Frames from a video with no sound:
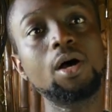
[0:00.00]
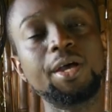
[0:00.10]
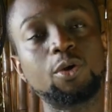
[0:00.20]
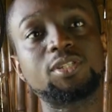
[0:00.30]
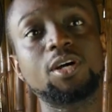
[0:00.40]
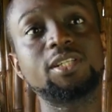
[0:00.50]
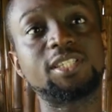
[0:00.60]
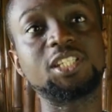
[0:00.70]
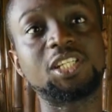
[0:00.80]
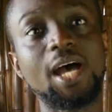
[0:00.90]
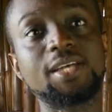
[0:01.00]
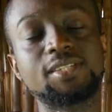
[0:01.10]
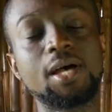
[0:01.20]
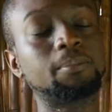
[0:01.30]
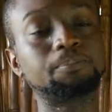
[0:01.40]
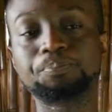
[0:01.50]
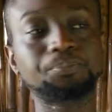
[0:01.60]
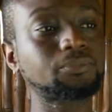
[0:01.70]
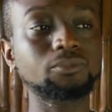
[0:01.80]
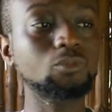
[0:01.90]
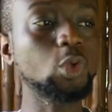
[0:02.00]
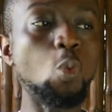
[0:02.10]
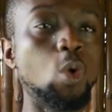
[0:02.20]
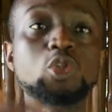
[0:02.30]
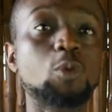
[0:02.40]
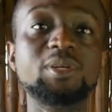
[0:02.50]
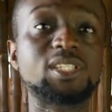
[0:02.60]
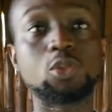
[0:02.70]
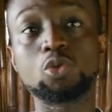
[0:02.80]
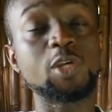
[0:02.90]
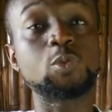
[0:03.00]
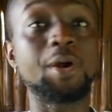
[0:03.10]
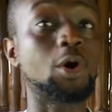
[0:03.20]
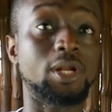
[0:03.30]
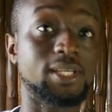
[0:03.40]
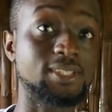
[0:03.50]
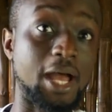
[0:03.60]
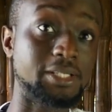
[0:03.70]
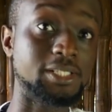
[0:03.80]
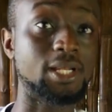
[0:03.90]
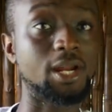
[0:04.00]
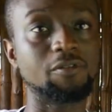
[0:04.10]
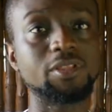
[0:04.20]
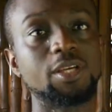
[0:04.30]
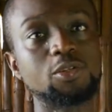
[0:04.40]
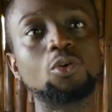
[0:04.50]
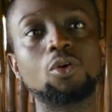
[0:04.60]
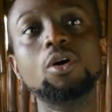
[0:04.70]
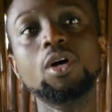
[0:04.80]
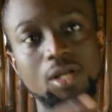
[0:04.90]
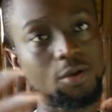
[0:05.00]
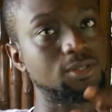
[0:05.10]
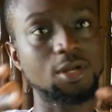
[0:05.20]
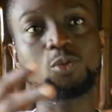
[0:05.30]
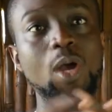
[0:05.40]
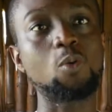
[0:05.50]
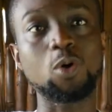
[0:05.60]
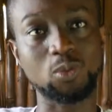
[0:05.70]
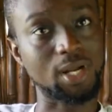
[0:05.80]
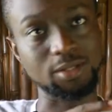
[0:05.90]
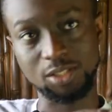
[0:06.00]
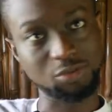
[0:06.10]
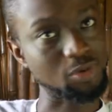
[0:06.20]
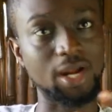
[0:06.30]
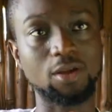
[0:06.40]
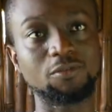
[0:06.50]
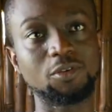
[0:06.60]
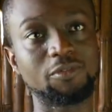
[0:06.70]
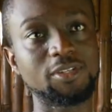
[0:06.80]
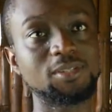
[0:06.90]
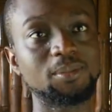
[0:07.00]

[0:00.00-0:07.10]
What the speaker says: They could tell the teachers what topics the students were understanding and everything. So that was where I worked when I just right out of university.